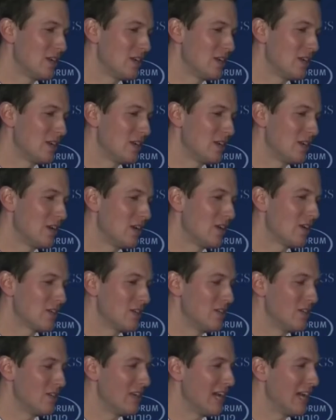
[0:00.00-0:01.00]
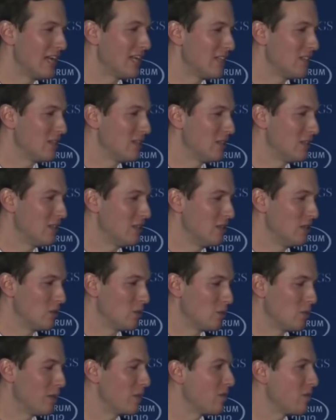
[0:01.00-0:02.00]
You could argue that
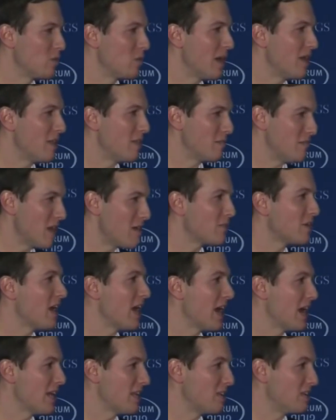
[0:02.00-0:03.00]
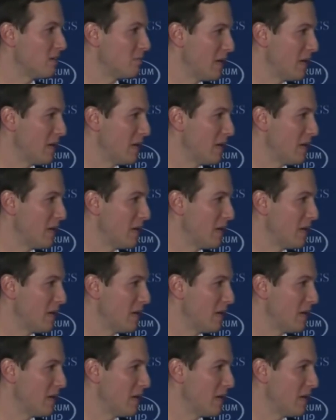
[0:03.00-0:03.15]
you're wondering why they've never had